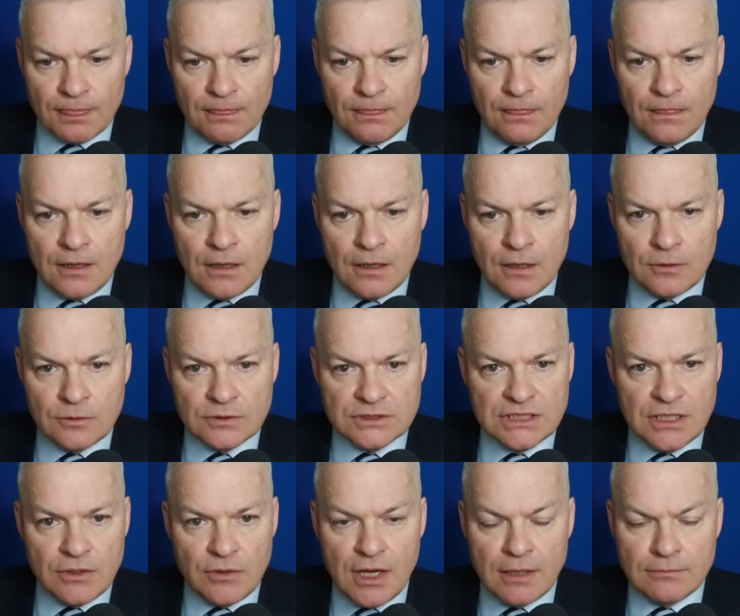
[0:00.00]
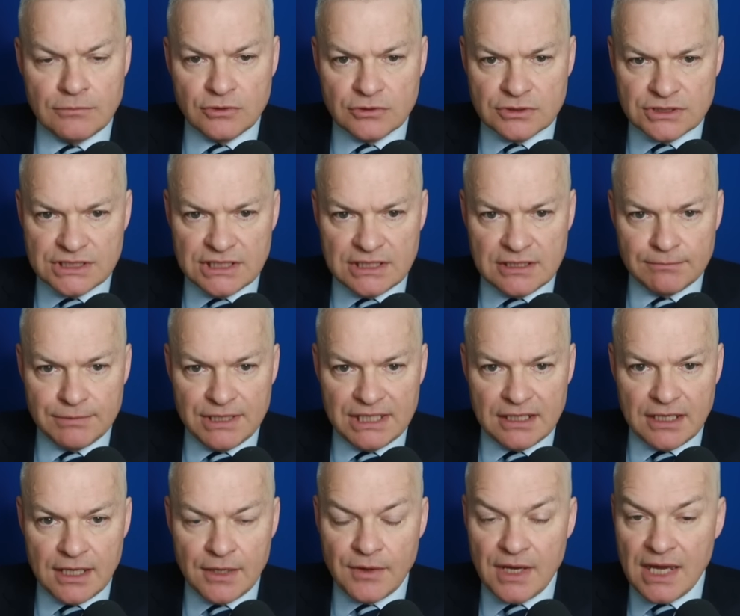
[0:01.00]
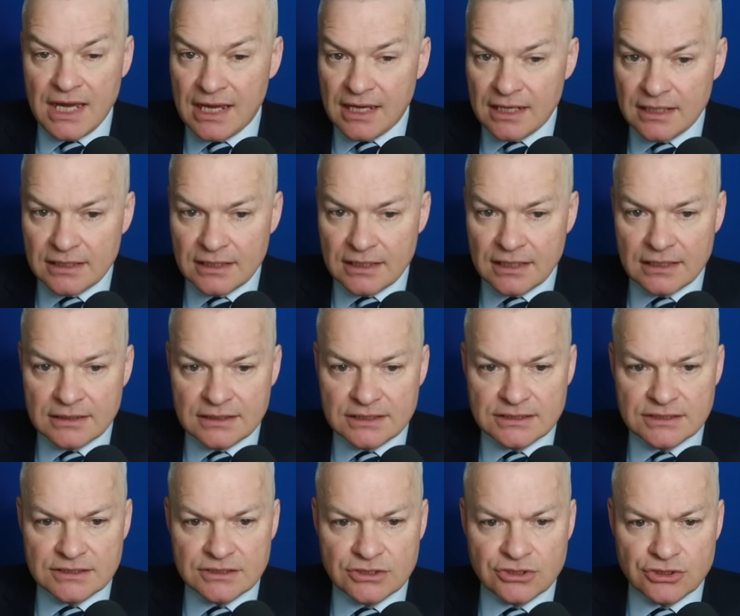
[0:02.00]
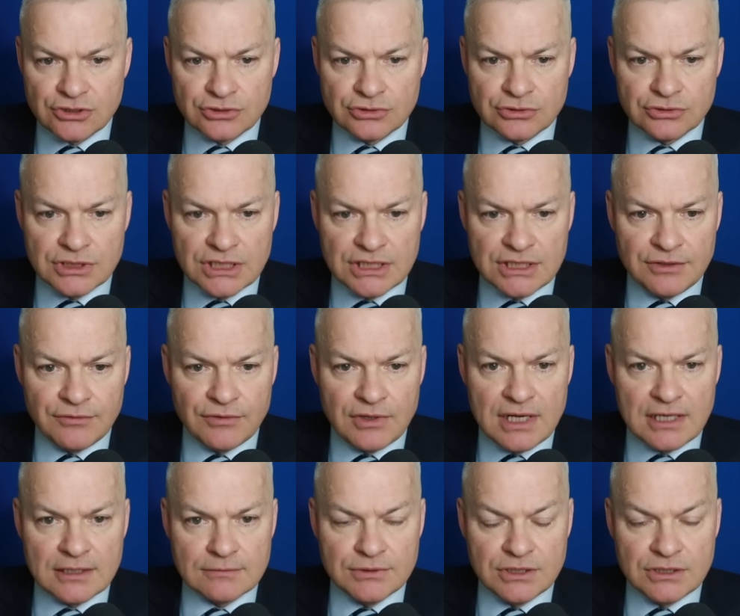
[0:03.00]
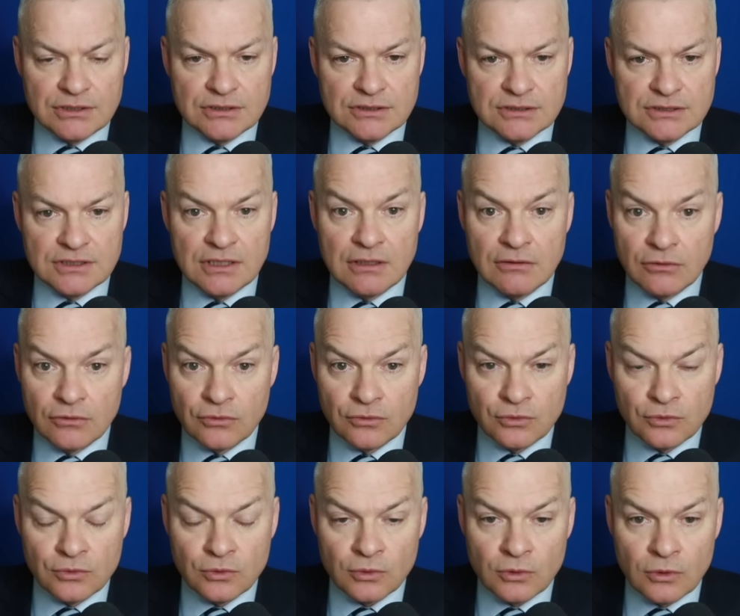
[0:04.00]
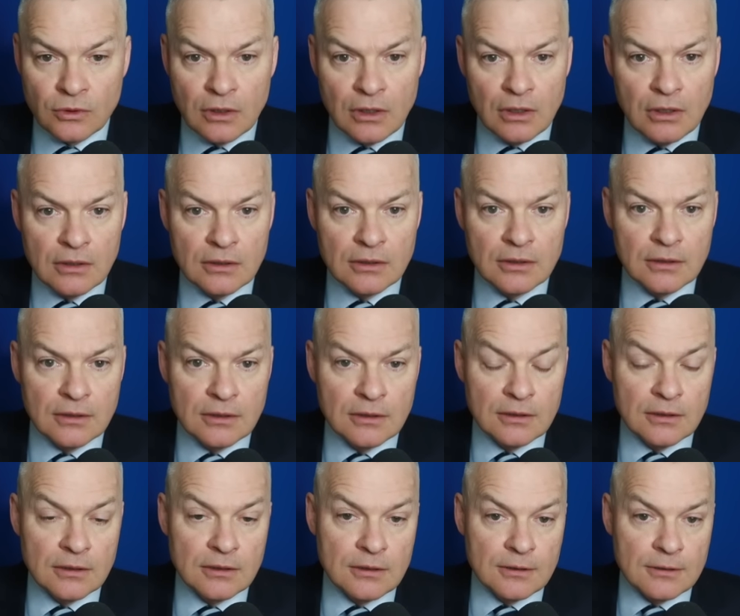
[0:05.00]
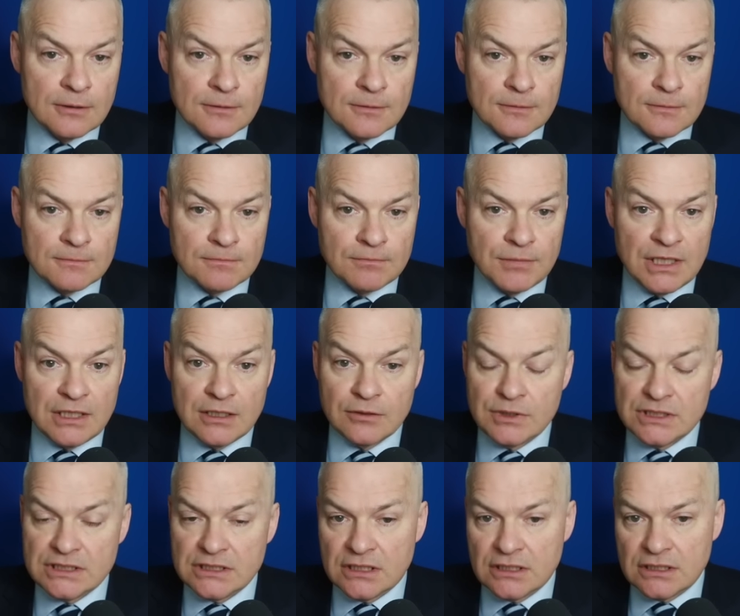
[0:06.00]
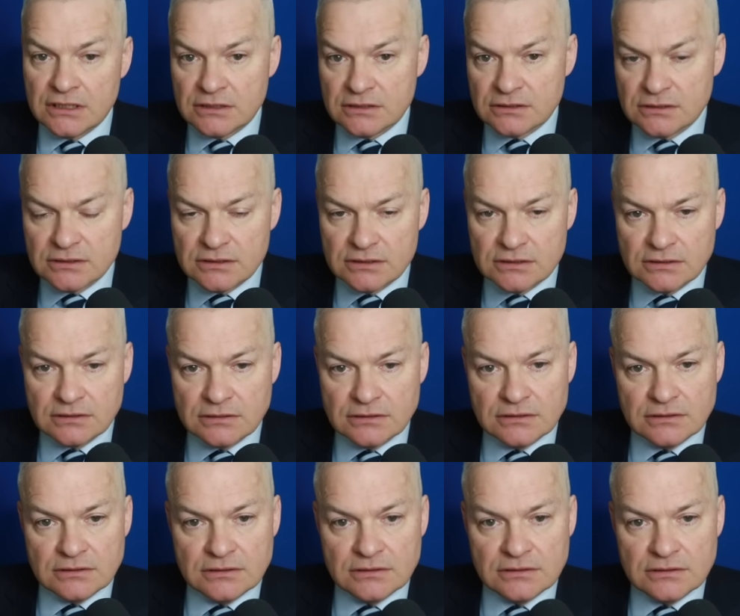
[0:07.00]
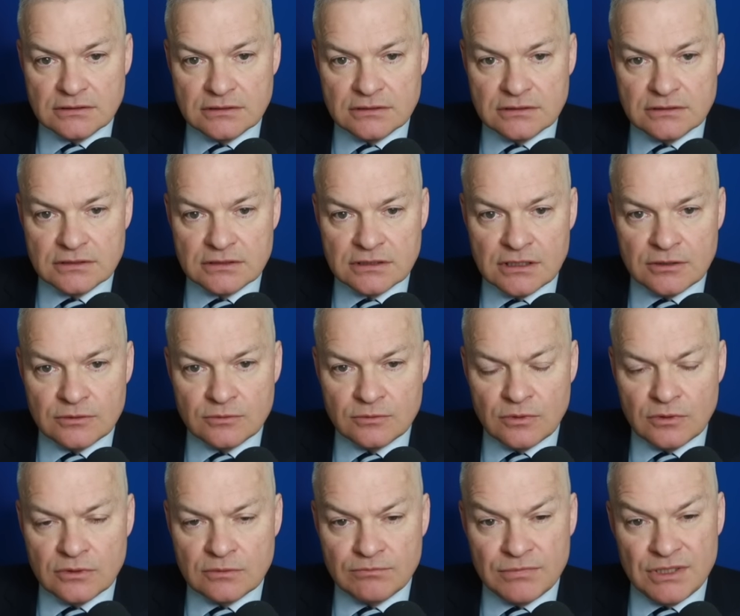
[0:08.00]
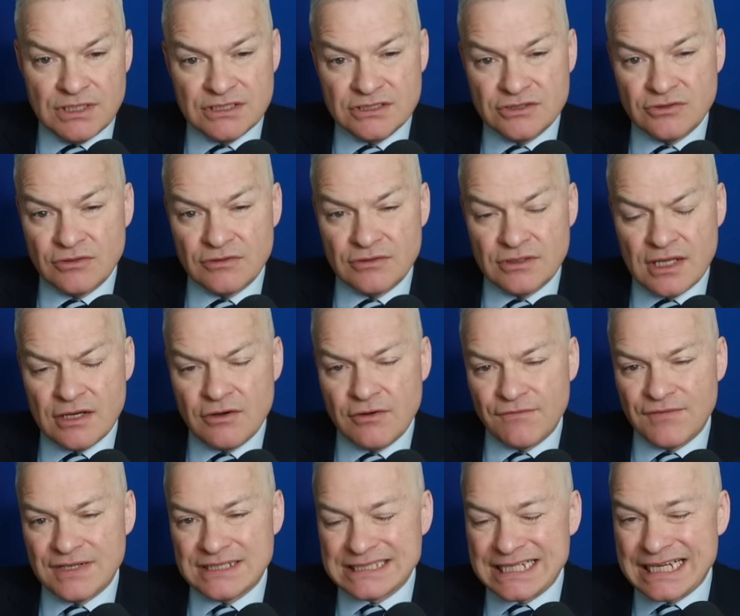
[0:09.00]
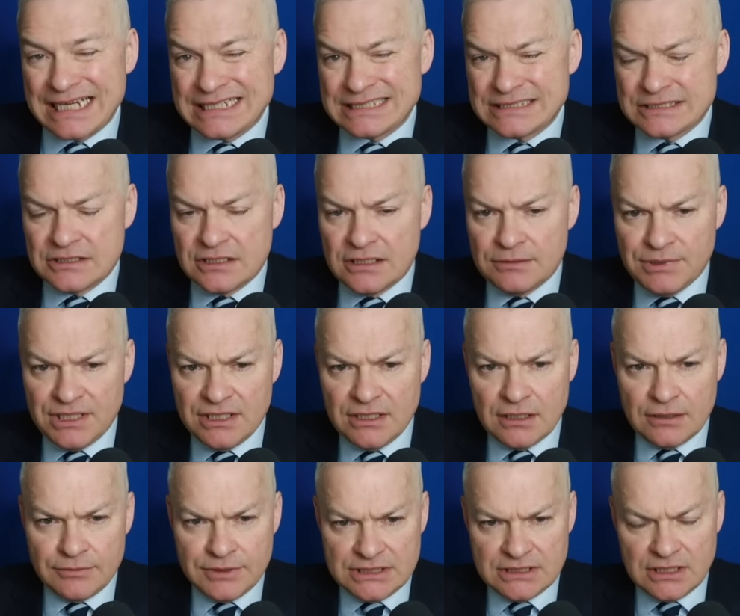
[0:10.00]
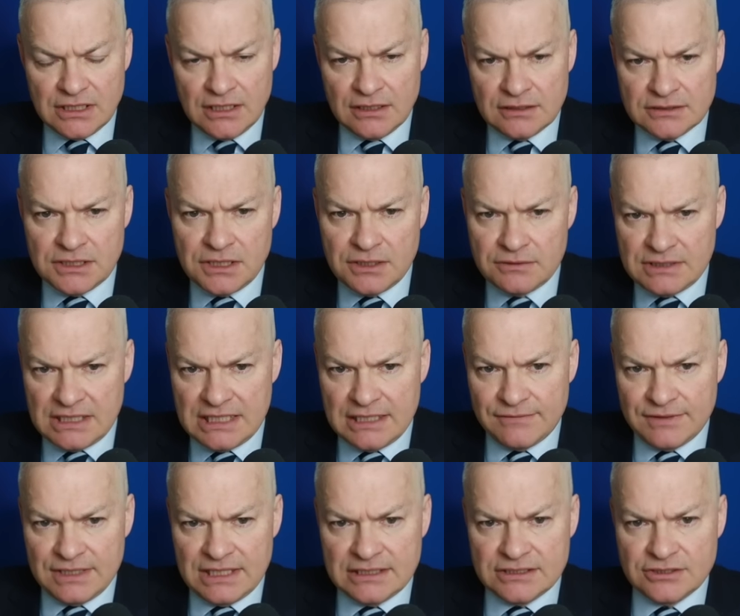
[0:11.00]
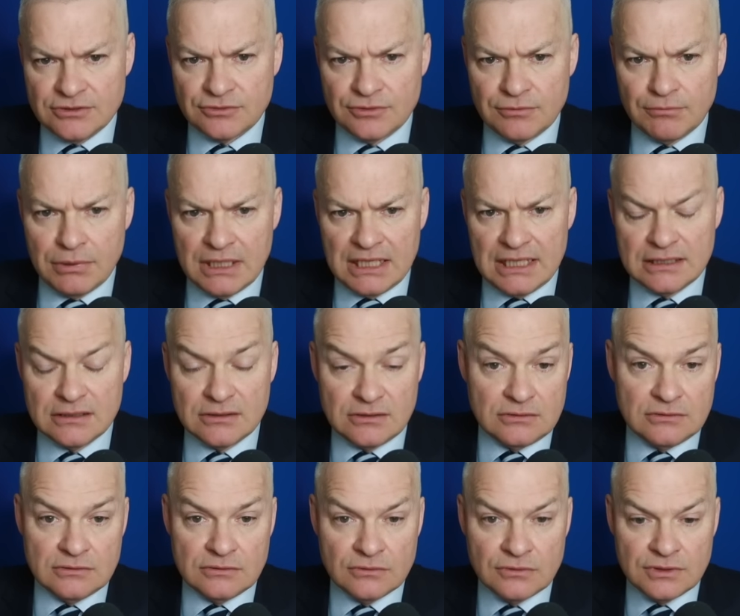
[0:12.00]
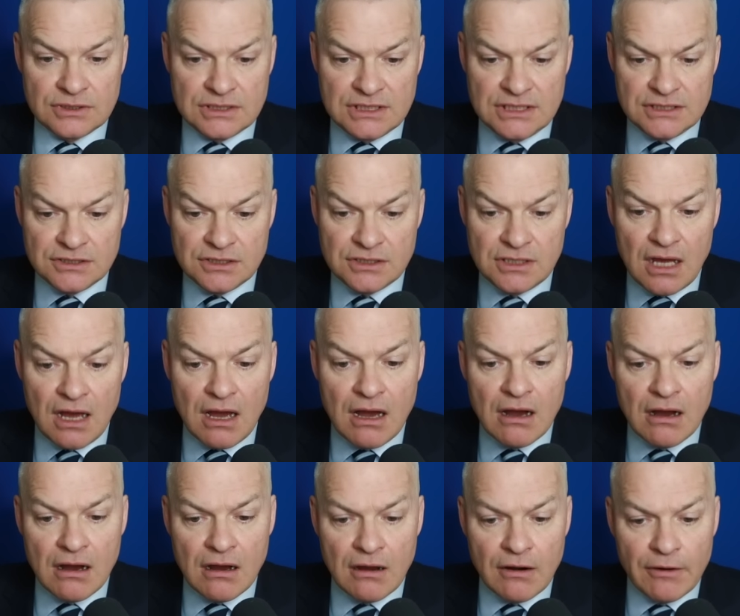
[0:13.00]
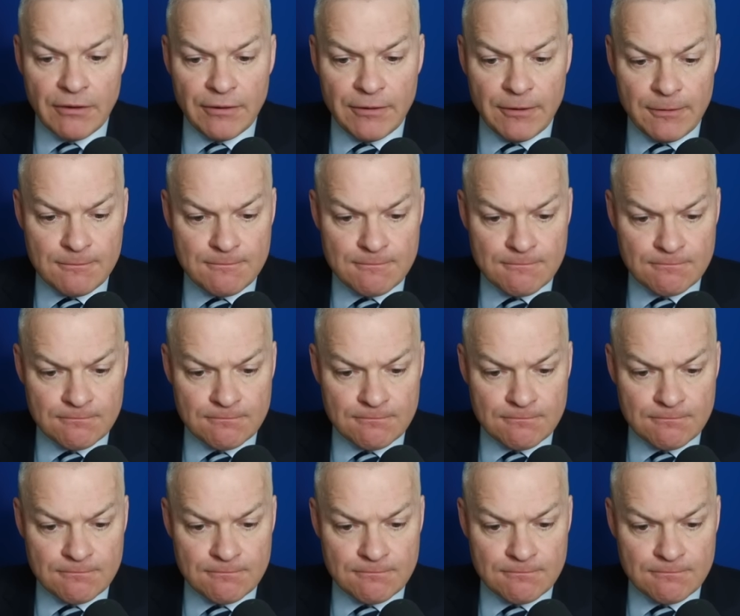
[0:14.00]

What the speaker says: No. So I'm not seeing a bingo here, and this is a tricky rack because they're all bingo-y tiles. So what, but it's not, they're not fantastically bingo-y tiles. I don't have an S or a blank or indeed an R.